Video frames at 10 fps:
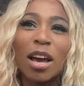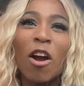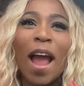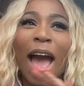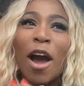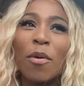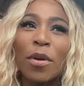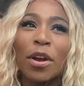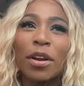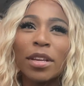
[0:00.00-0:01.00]
or
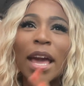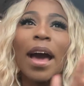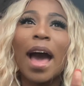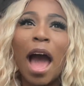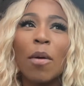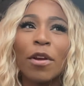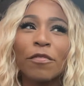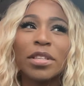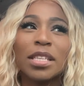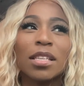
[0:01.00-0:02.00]
our yeah hour and
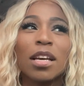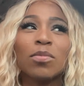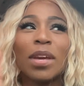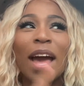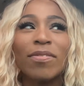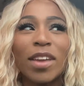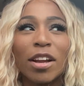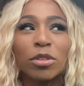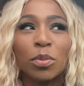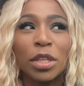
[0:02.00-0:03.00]
15 because we got there
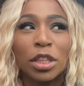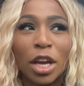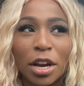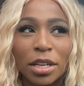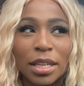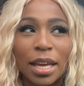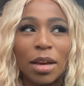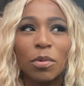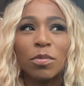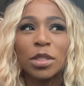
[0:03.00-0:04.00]
at 3 30
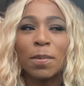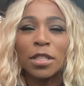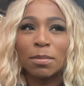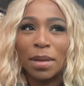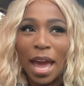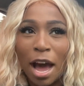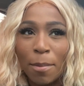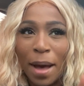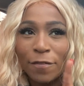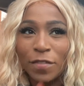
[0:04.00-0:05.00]
and we were supposed to be out
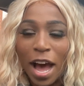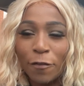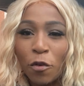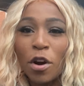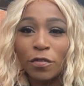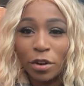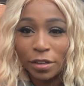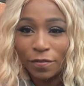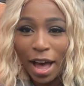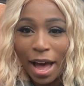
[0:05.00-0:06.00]
by 5 4
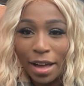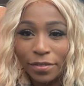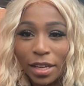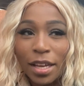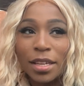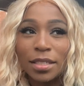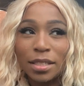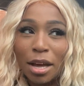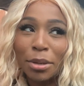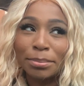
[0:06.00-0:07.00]
45
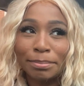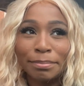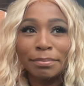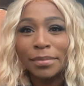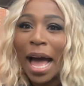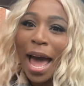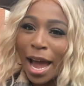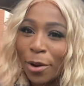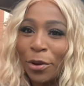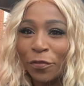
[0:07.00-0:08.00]
so mm, an
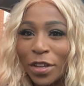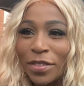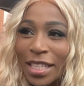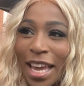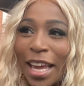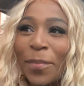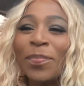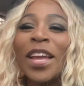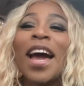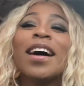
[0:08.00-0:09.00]
hour and 15
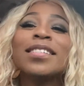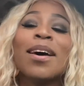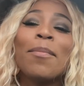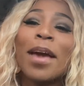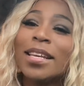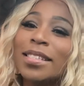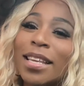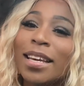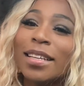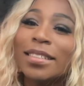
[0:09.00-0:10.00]
so
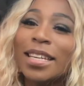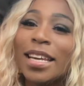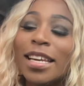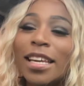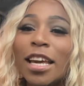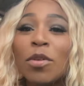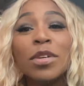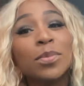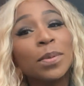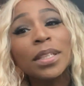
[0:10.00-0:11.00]
basically, it
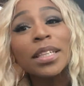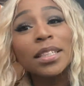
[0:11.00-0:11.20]
was really